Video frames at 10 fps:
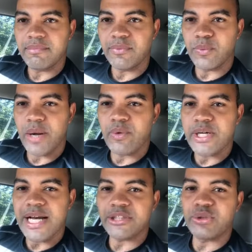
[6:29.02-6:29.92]
Right? We're
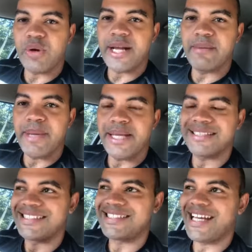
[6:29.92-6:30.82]
not trying to make a
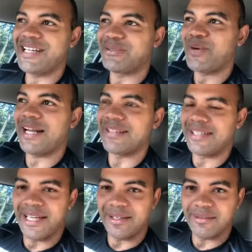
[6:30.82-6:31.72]
sale right out the
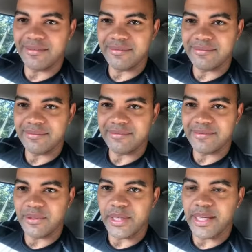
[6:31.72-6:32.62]
gate.
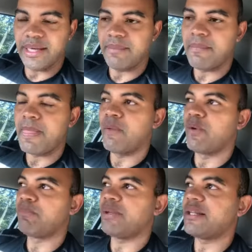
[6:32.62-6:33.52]
Okay?
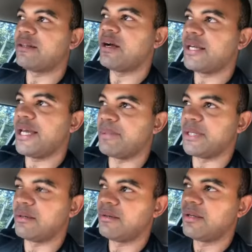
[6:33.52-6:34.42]
We're playing long game
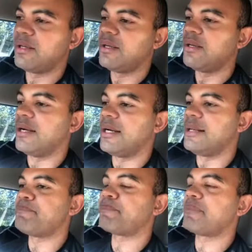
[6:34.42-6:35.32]
here.
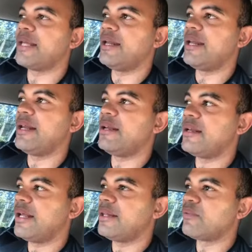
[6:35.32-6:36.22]
And
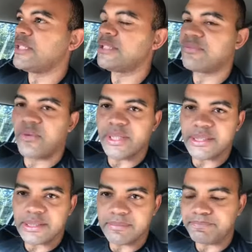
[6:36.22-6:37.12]
the reason for
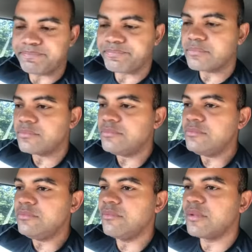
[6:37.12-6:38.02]
this
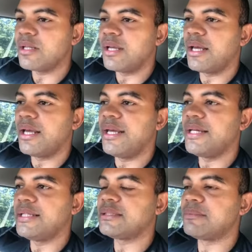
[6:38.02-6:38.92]

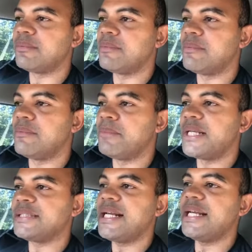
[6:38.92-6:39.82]
is
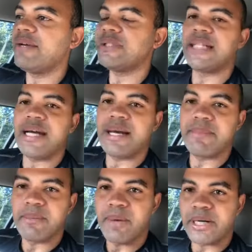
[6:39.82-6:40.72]
because any given time in
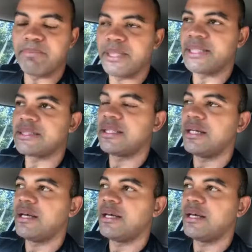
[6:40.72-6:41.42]
the marketplace,